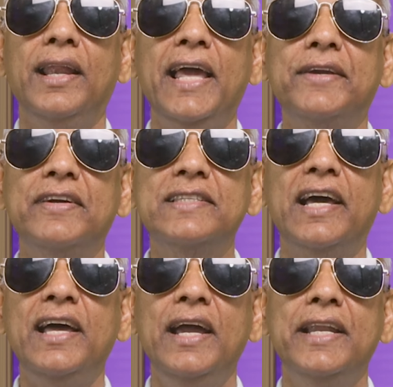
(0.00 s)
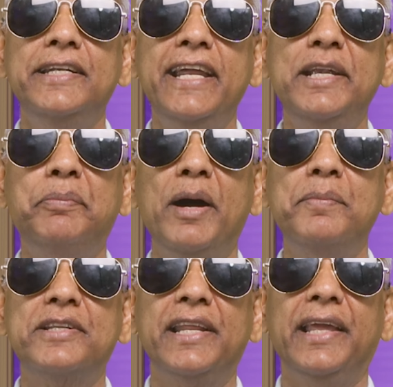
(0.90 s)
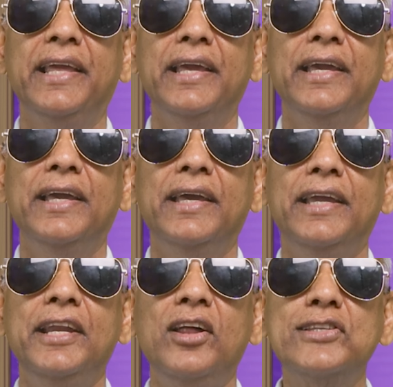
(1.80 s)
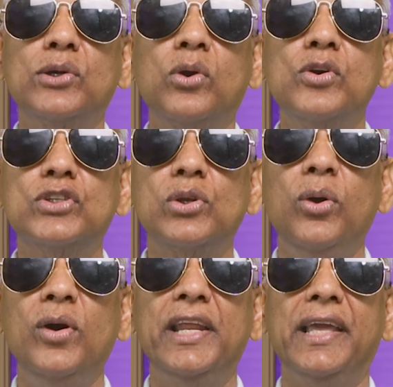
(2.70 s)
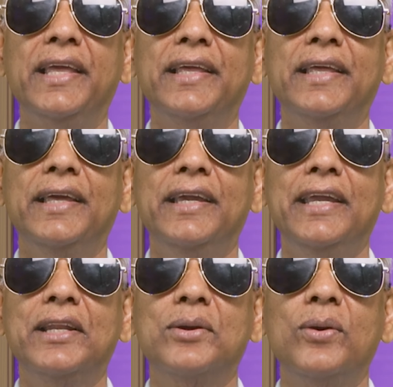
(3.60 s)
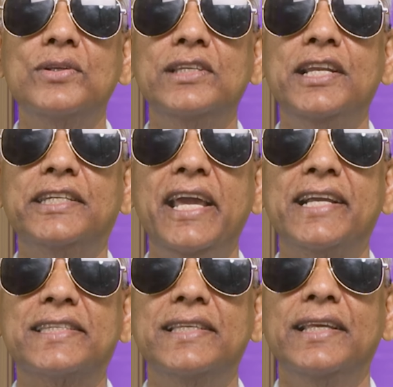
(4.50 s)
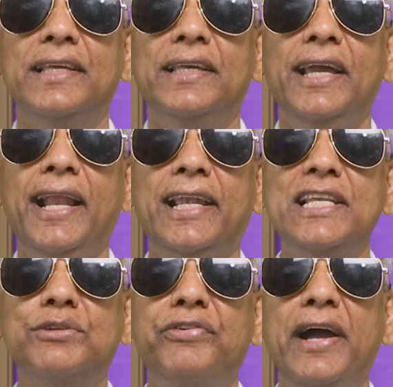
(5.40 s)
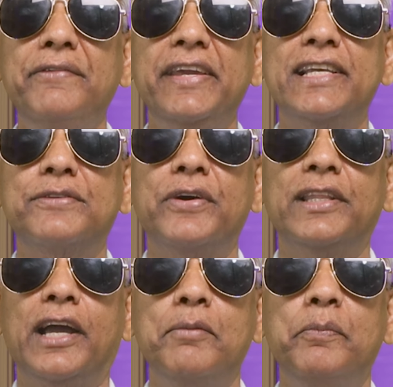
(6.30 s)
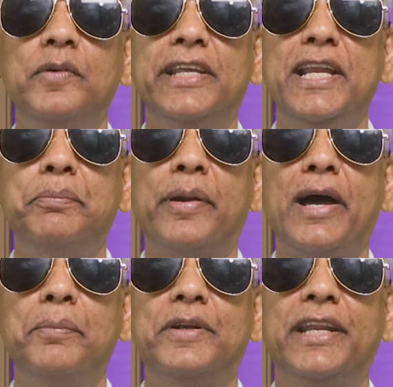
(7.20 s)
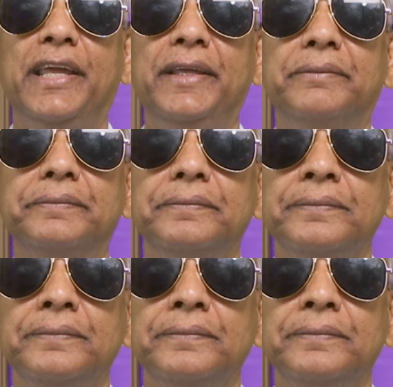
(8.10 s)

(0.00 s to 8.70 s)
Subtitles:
Likewise, the date palm tree, it also grows slowly. It grows, it takes at least 5 years for the date palm tree.